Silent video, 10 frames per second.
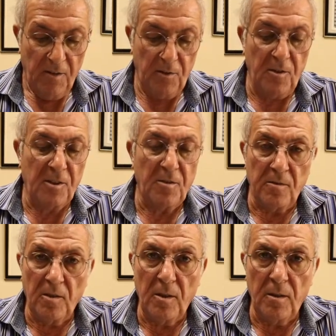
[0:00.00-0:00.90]
First of
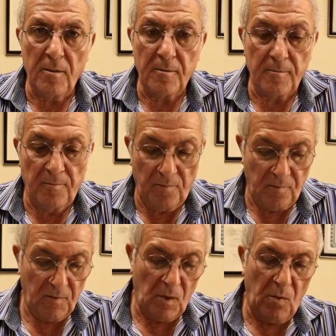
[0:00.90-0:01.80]
all,
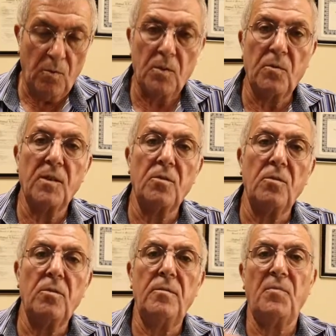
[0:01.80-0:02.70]
what we
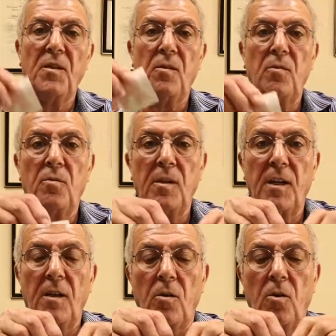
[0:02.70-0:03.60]
do,
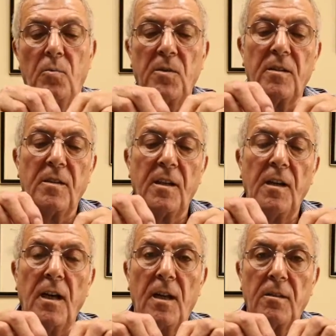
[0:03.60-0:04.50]
we open
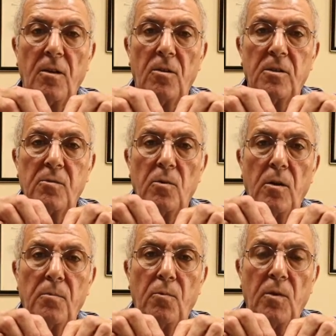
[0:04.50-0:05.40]
the alcohol
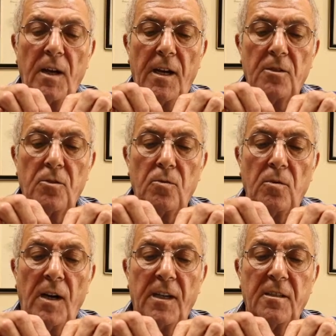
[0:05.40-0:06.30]
swab. What I
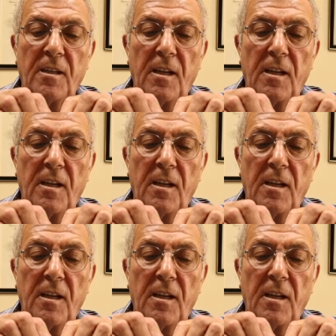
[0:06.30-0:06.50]
do, I